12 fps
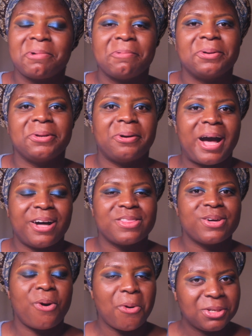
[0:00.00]
we won't know how
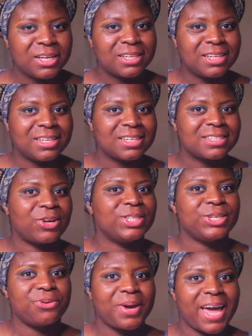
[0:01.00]
the whole look looks
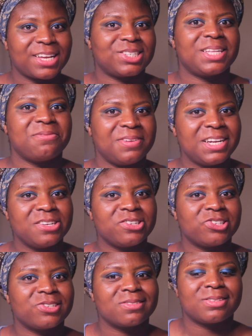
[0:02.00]
until we actually
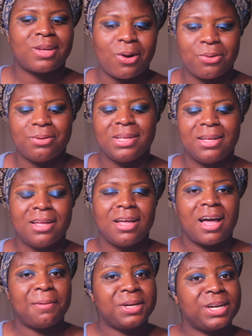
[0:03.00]
finish. So
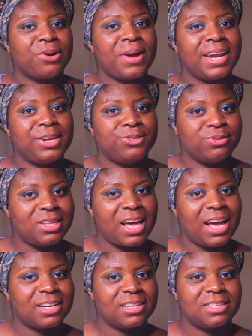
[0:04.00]
I'm going to go ahead and do
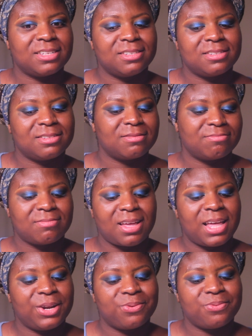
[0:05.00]
that because
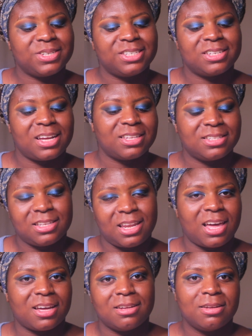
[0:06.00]
I don't want you guys to
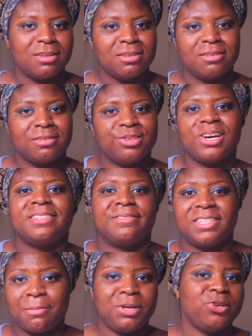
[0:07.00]
like, you guys have
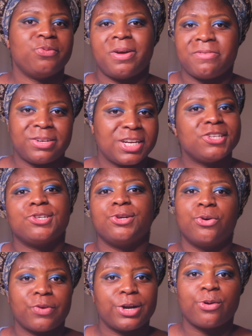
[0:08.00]
seen me do my foundation
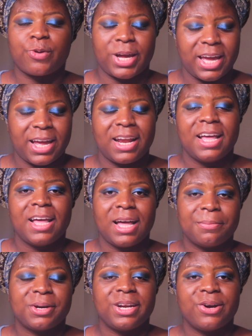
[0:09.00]
over and over again.
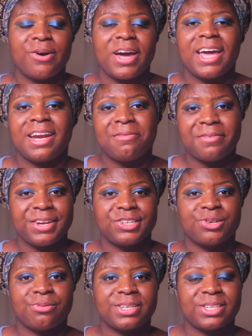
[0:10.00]
I'm gonna go ahead and
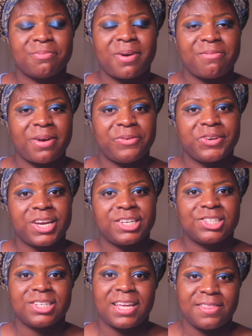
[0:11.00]
finish the rest of my
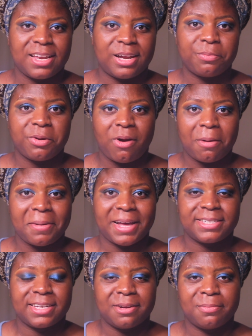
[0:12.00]
foundation and then I'll be right
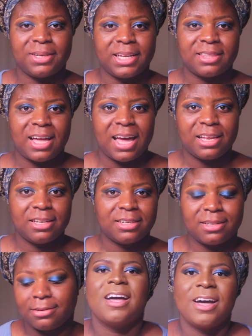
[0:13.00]
back to complete the eye
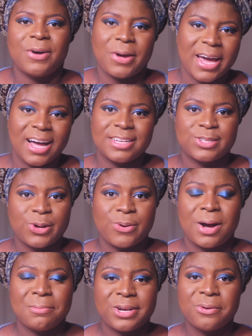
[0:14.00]
look. Okay guys,
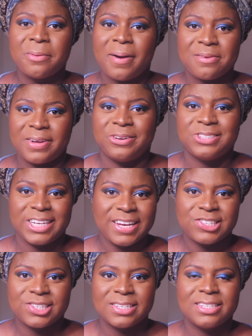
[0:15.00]
so I'm done with my
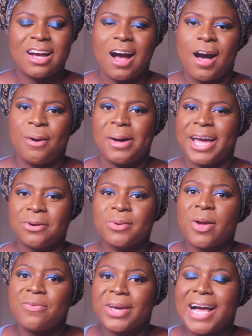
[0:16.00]
foundation. I don't
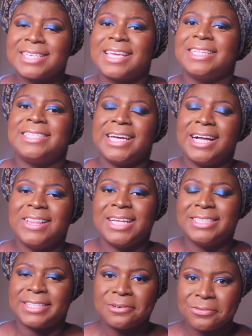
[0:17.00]
know if you guys can tell
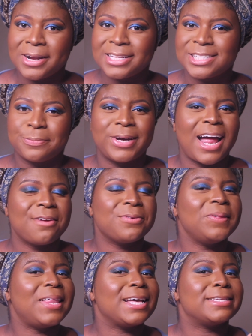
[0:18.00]
a difference, but I
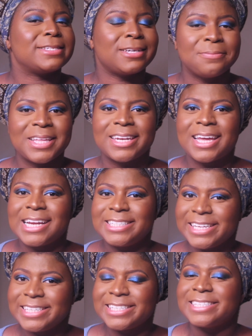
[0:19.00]
feel like something I
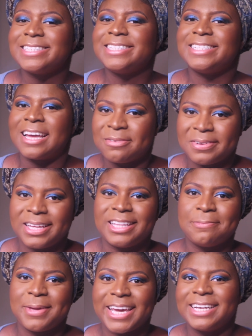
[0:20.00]
did is
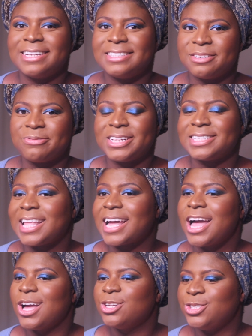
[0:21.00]
definitely making a difference. Like,
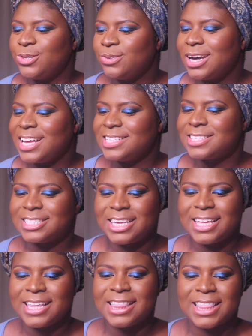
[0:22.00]
do you guys
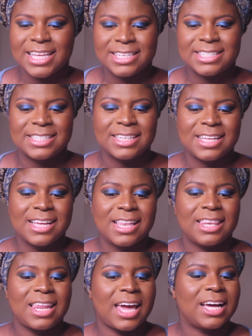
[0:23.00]
see this,
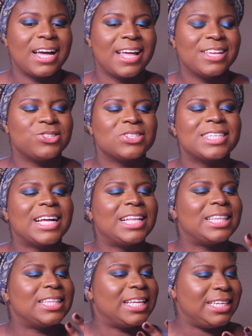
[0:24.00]
like, just
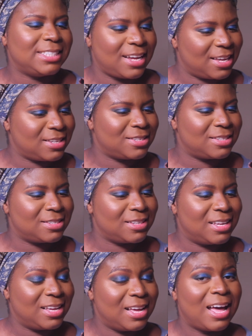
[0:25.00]
cleanness?
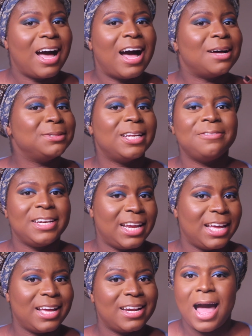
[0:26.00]
I'm loving
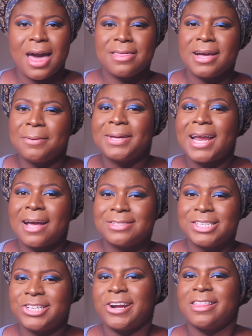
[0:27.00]
it. I think I'm gonna have
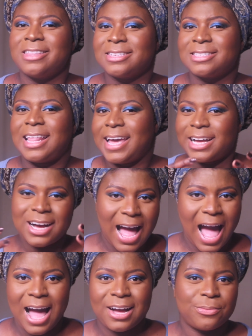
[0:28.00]
to share this like
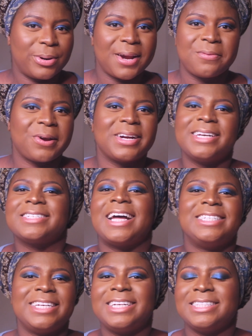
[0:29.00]
hack, whatever it is
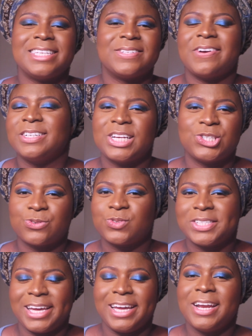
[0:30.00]
I did in this foundation
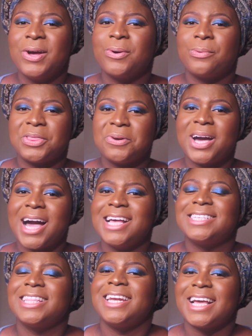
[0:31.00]
routine, with you
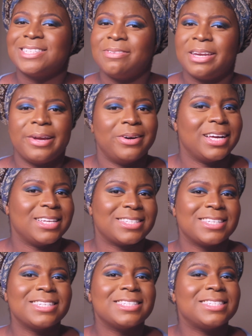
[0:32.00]
guys in the next video, because
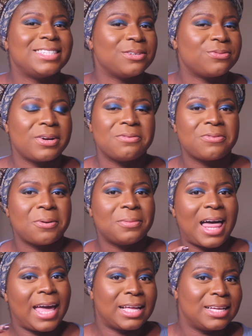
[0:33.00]
this is different from
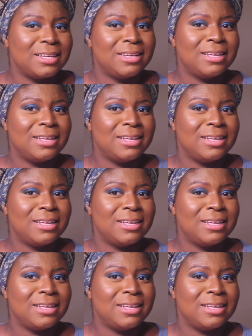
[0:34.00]
like,